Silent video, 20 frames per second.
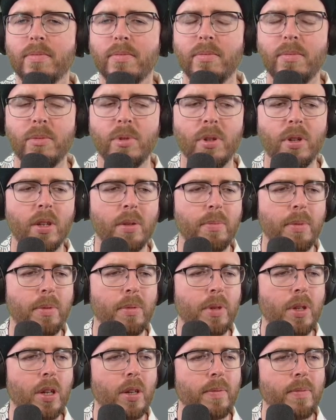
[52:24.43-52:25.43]
Good on him. But we
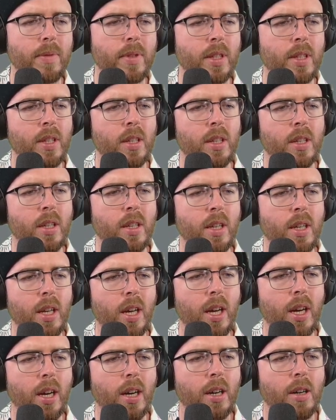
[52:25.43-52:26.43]
got
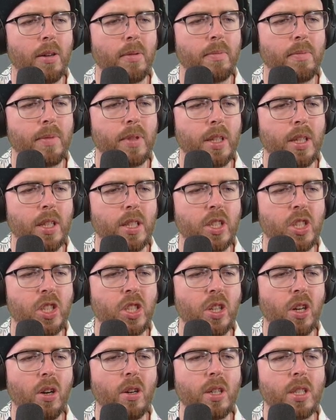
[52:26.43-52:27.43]
the
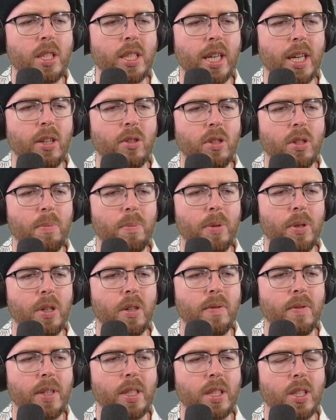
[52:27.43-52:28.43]
song titled "The
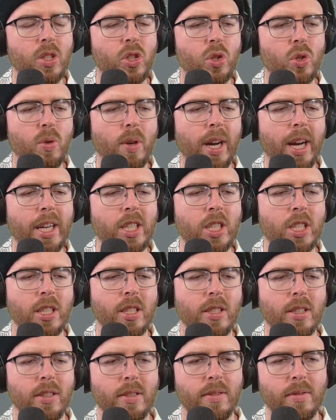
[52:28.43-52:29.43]
Perfect
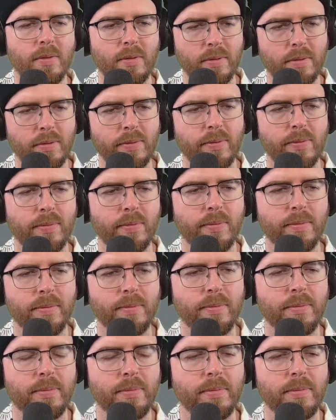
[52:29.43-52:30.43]
Interaction."
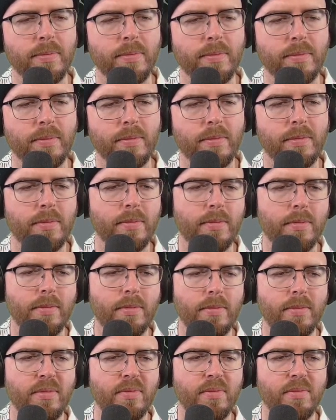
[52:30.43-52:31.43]

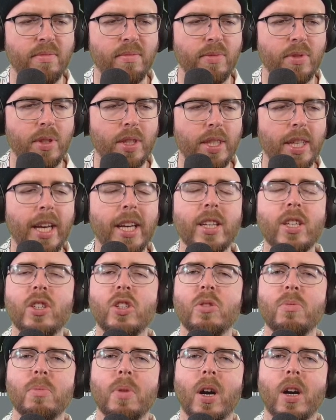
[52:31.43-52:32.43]
Thank you,
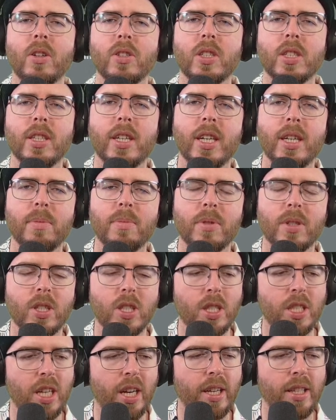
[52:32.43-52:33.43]
Martin. I
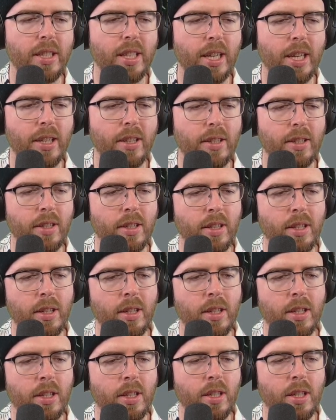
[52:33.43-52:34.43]
appreciate that.
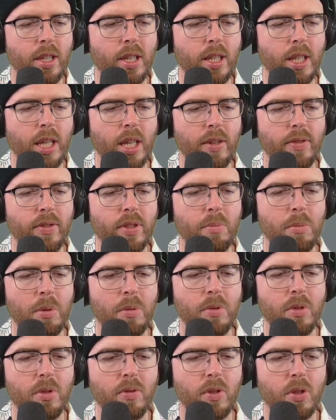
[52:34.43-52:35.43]
And now for the
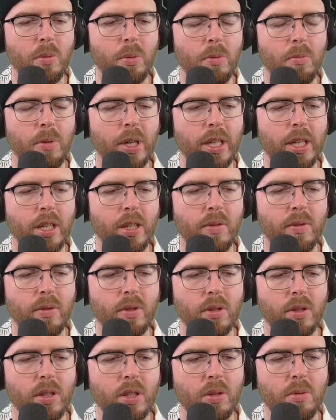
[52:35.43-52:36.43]
moment you've all been waiting
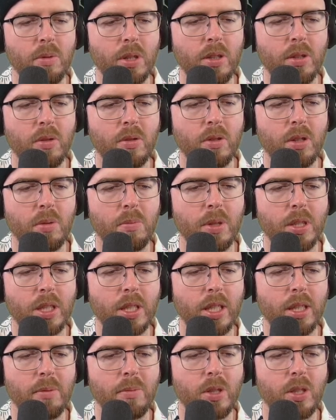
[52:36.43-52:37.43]
for. In the red corner, Miss
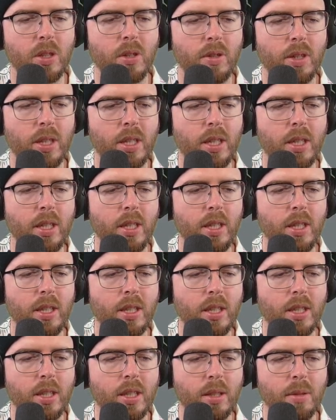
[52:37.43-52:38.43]
Lim Jeong-hee, and
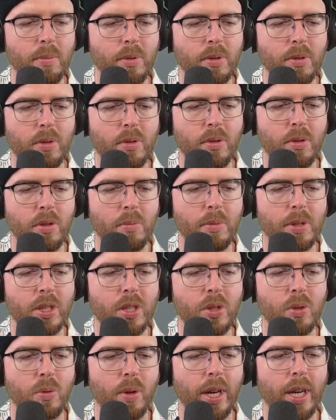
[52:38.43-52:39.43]
in the blue corner,
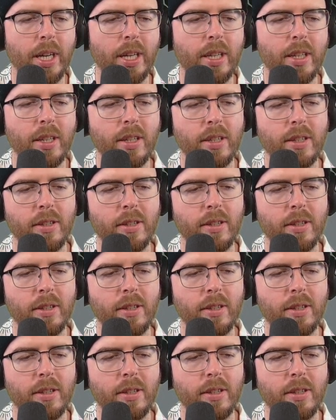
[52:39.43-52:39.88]
Mr. Rain.